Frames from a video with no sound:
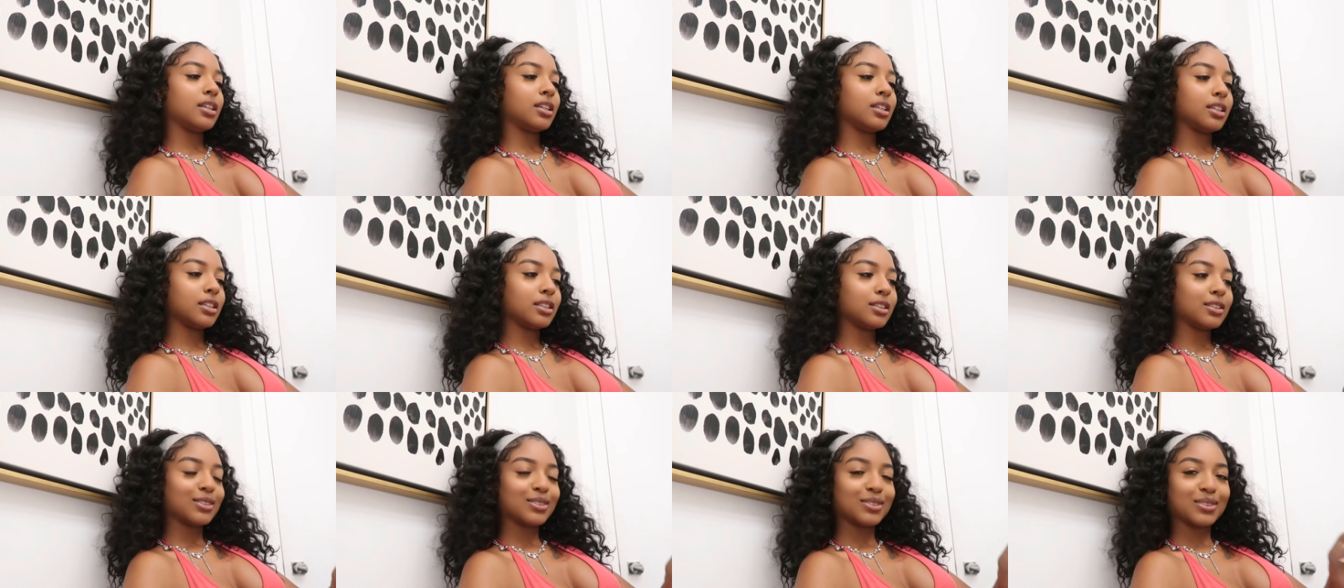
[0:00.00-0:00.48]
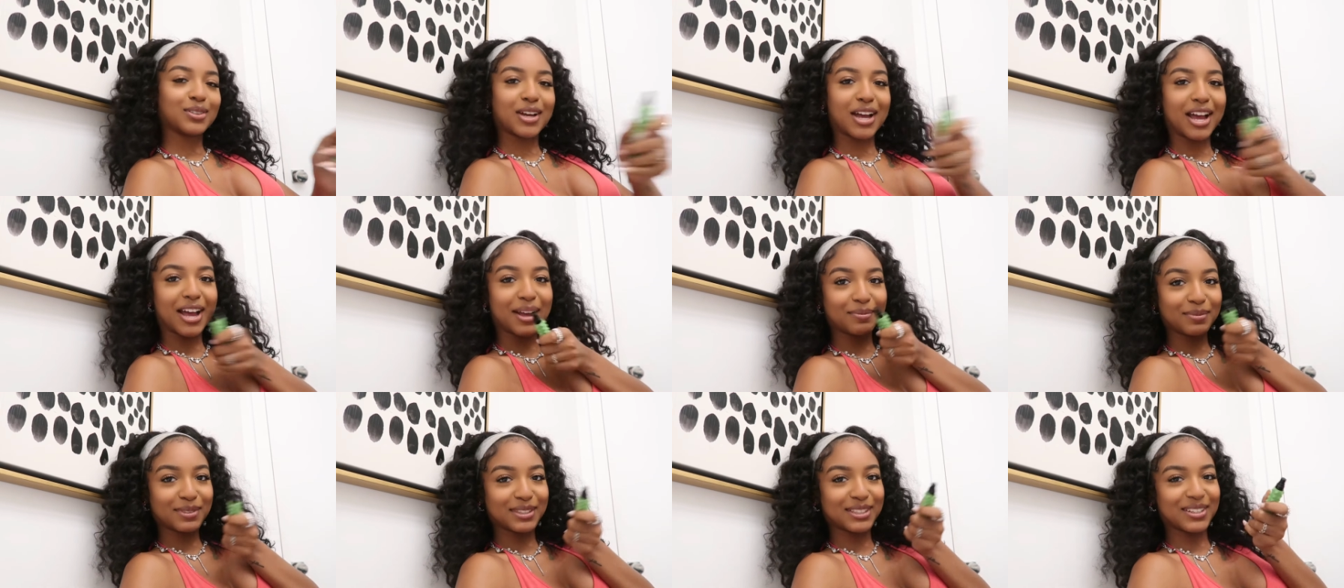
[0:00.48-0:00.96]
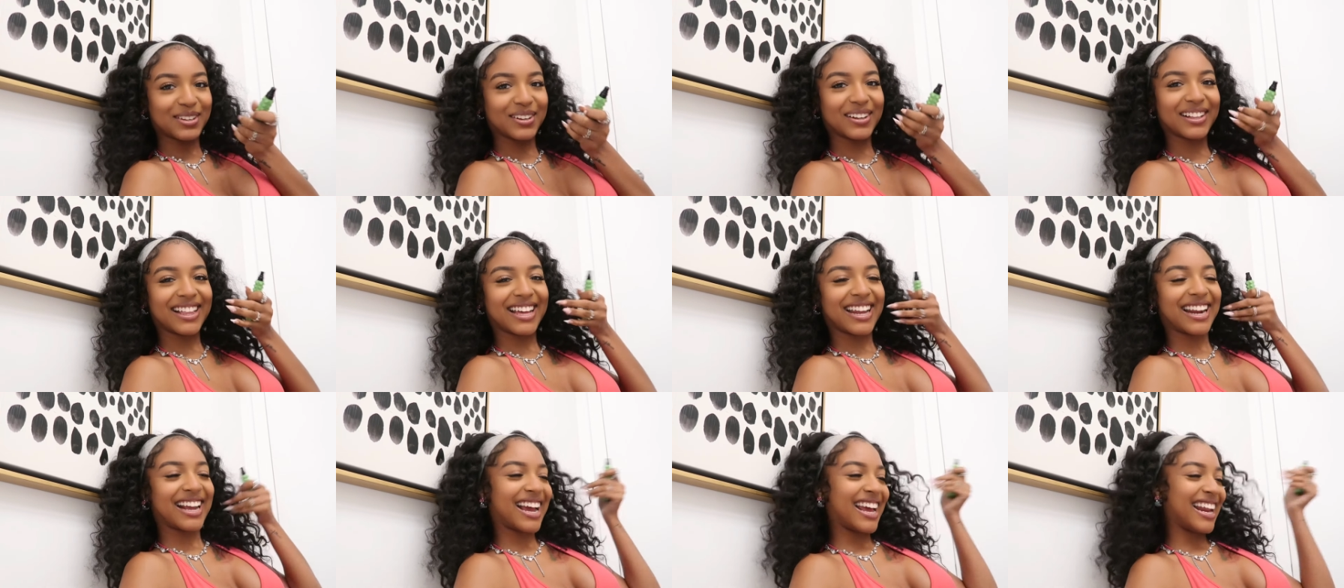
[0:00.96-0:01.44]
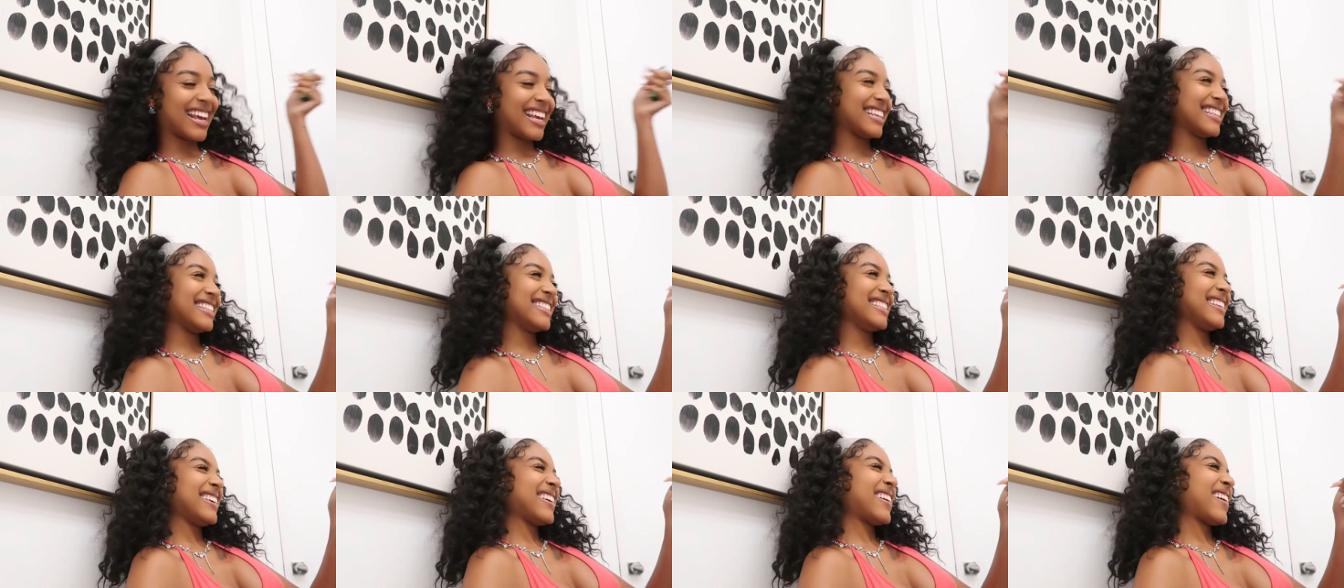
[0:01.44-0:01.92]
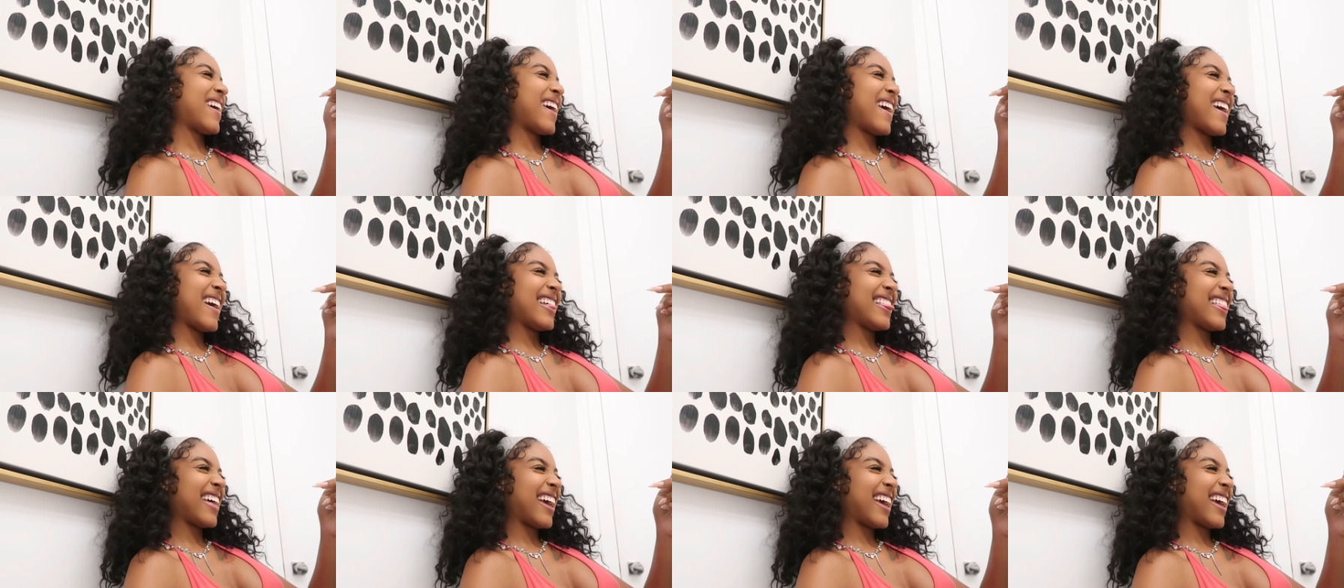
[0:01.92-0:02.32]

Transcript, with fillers: I get to. I'm so glad I got an SD card.